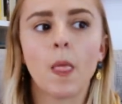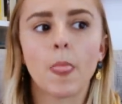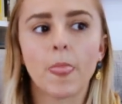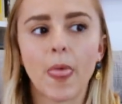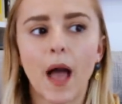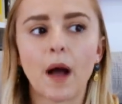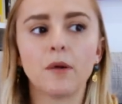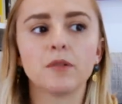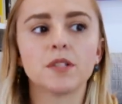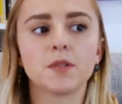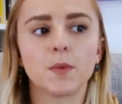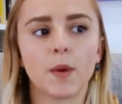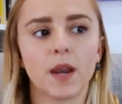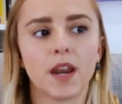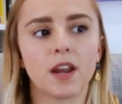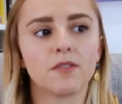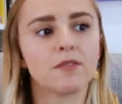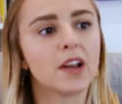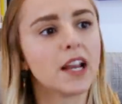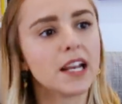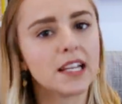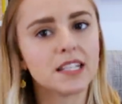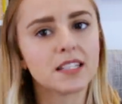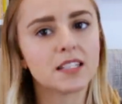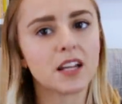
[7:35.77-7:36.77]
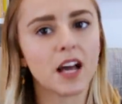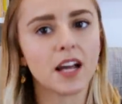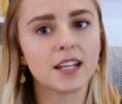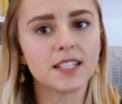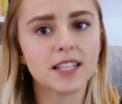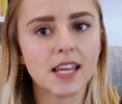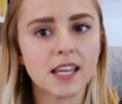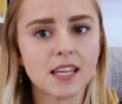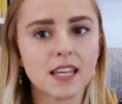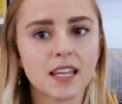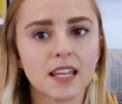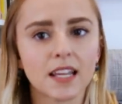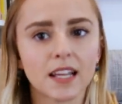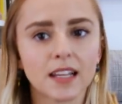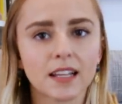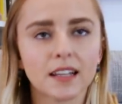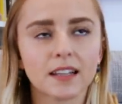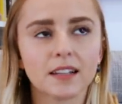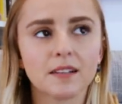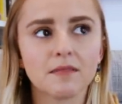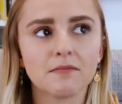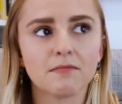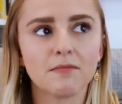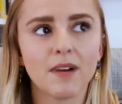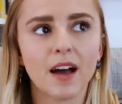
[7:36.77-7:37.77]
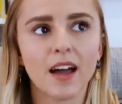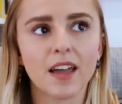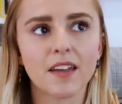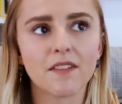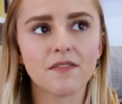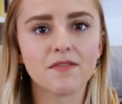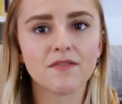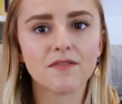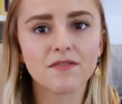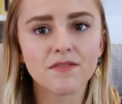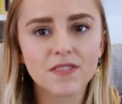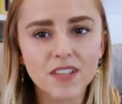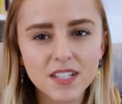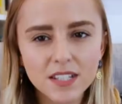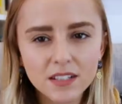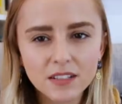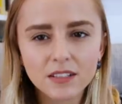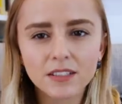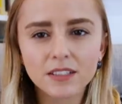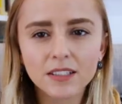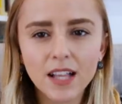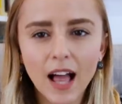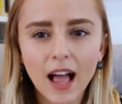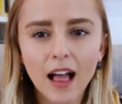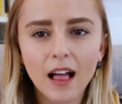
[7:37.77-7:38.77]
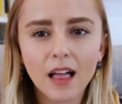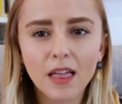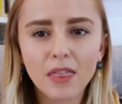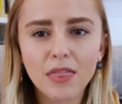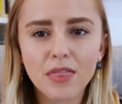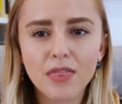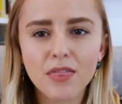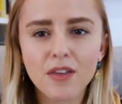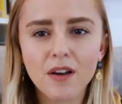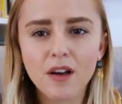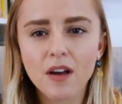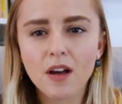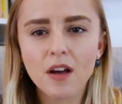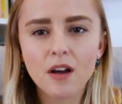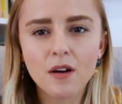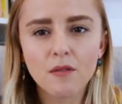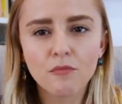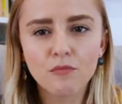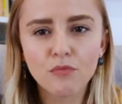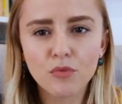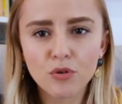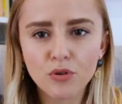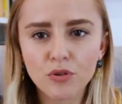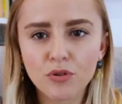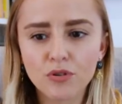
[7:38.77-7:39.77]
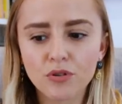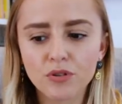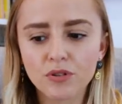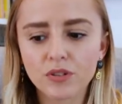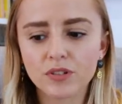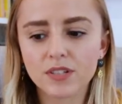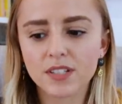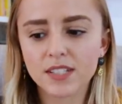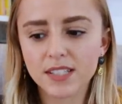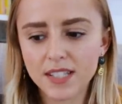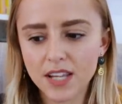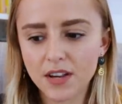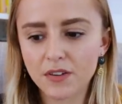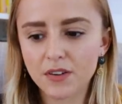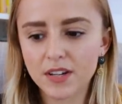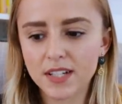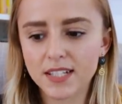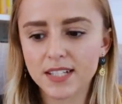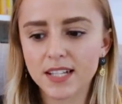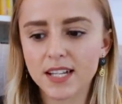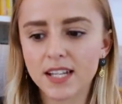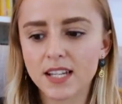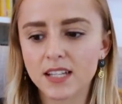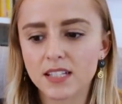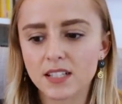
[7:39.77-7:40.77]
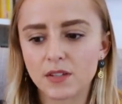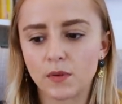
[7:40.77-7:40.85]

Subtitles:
that was when I really started taking my physical health more seriously.